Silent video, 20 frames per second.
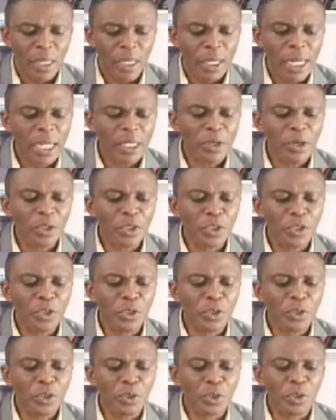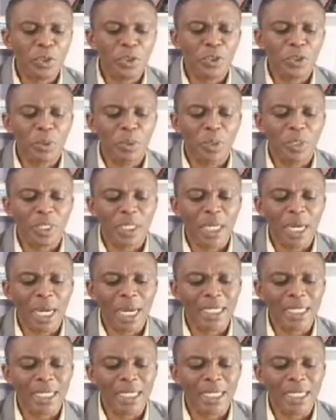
let God choose to use somebody